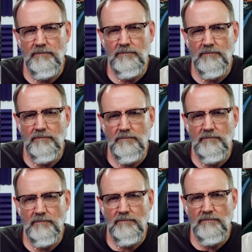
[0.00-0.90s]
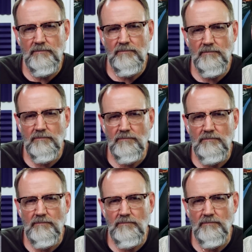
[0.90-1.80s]

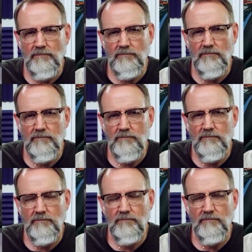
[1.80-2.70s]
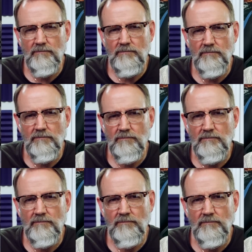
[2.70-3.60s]

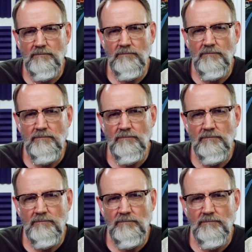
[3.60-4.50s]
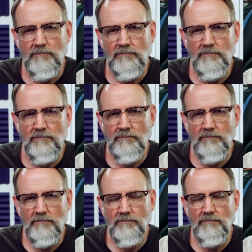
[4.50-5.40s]

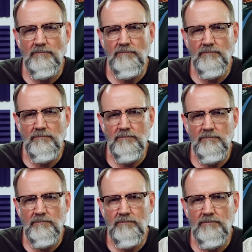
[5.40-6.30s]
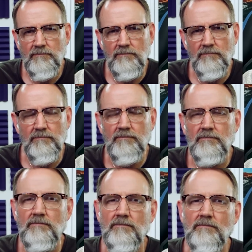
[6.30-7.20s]

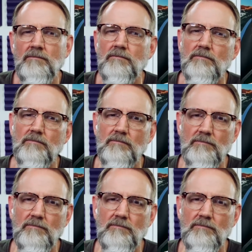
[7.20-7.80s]
(silent)